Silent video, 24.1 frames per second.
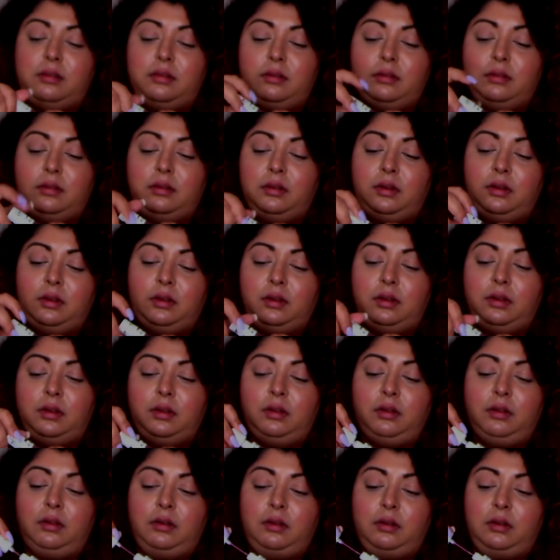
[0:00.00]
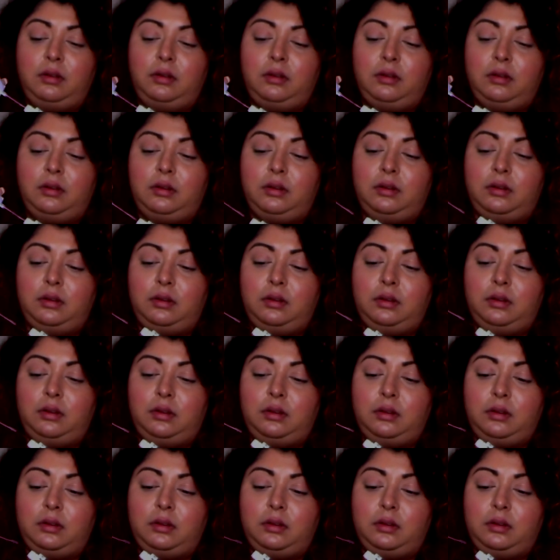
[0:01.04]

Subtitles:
Nobody speaks.